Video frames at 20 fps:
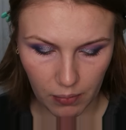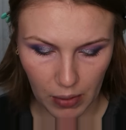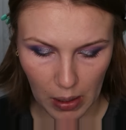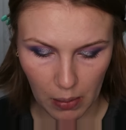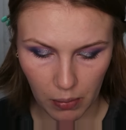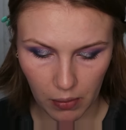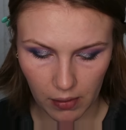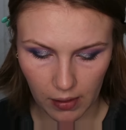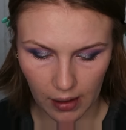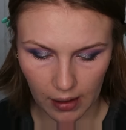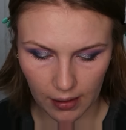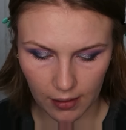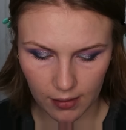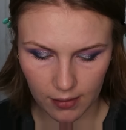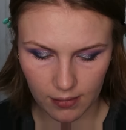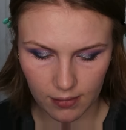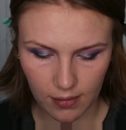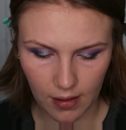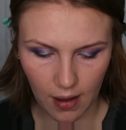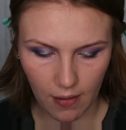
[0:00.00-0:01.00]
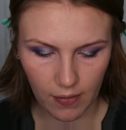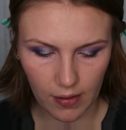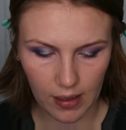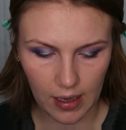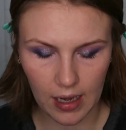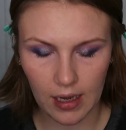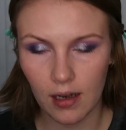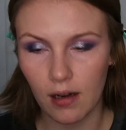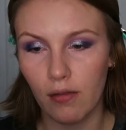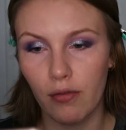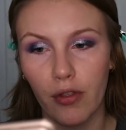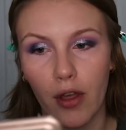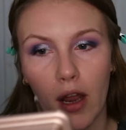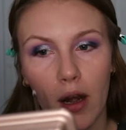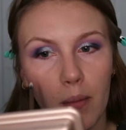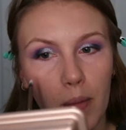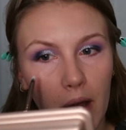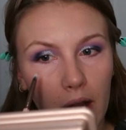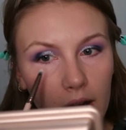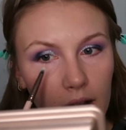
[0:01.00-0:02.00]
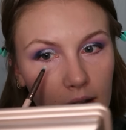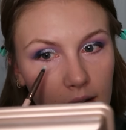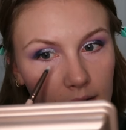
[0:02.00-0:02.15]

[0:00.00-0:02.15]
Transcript: people like have a negative thought about it.